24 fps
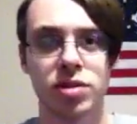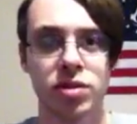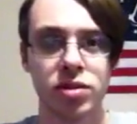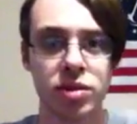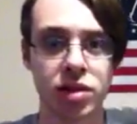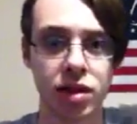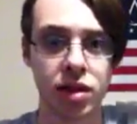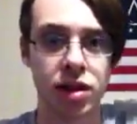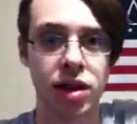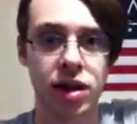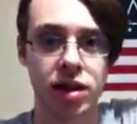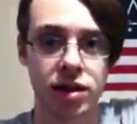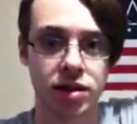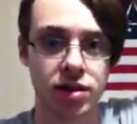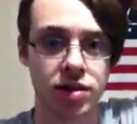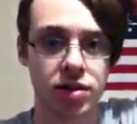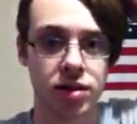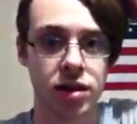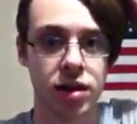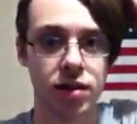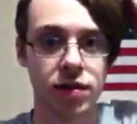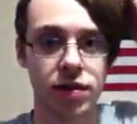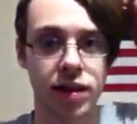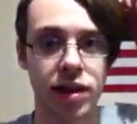There's a lot of
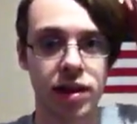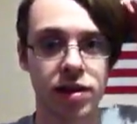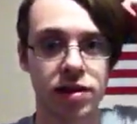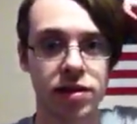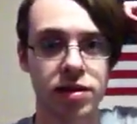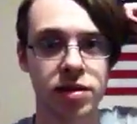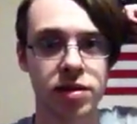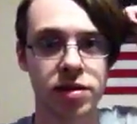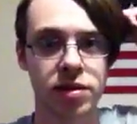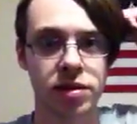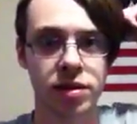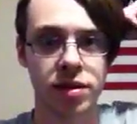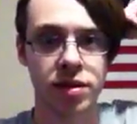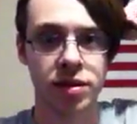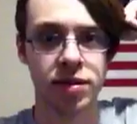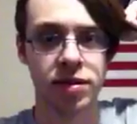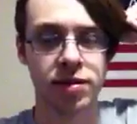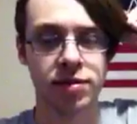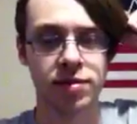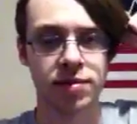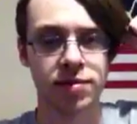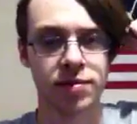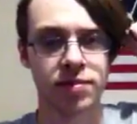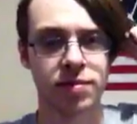stuff. But I think
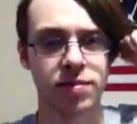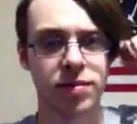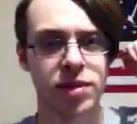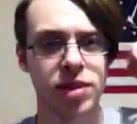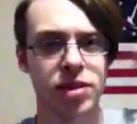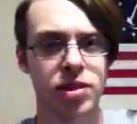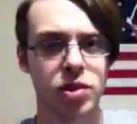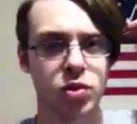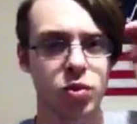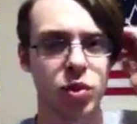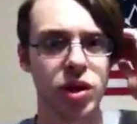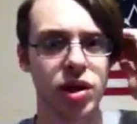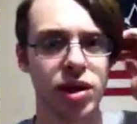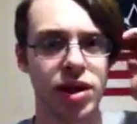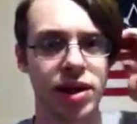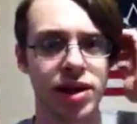Square